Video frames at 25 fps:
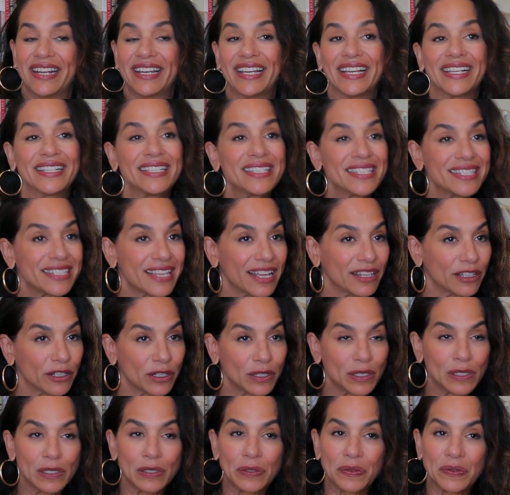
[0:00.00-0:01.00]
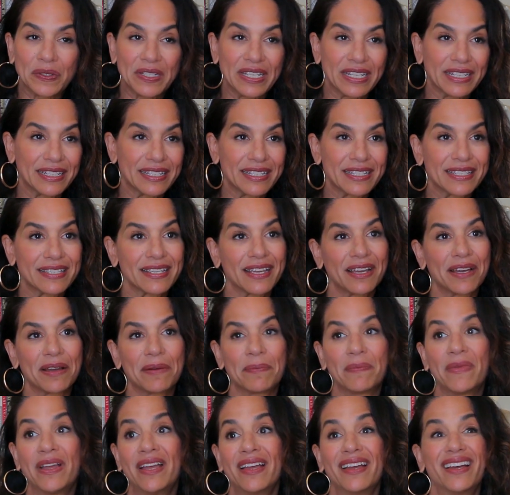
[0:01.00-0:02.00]
Against settler
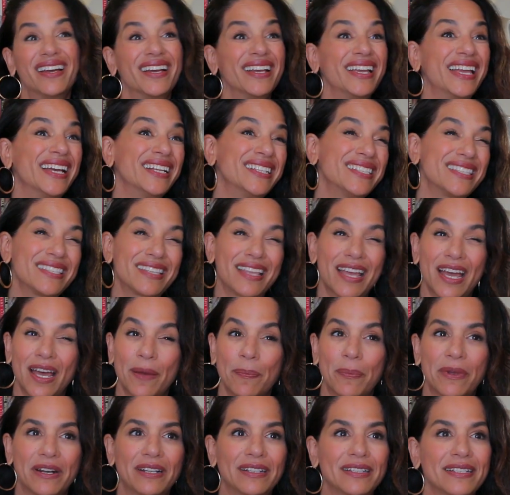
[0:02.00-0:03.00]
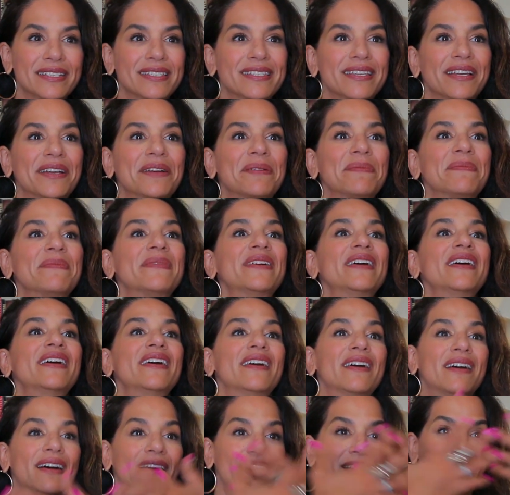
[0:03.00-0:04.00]
colonialism, against capitalism,
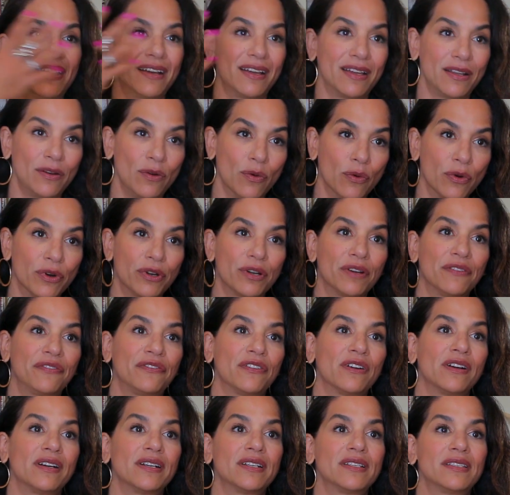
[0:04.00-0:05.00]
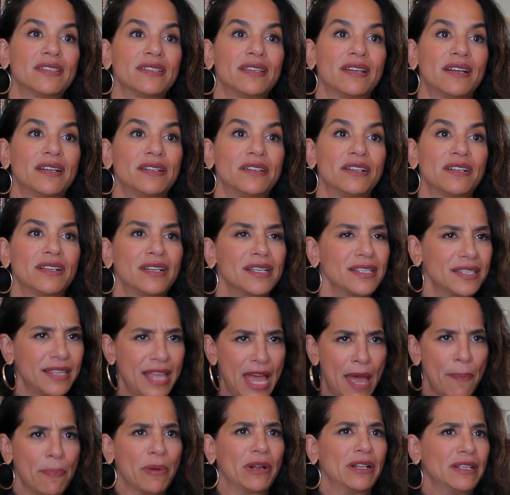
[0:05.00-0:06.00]
in order for us to because
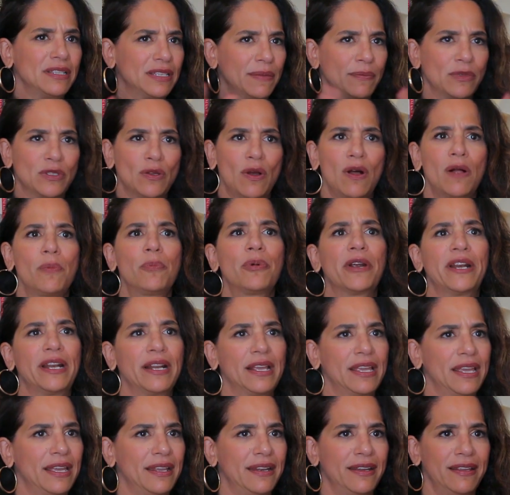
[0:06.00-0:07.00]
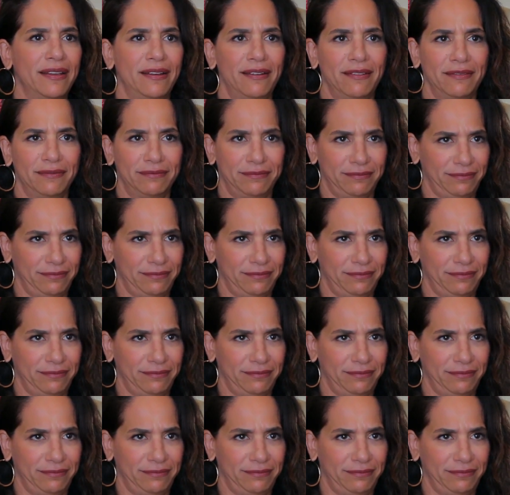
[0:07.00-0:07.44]
capitalism is all predicated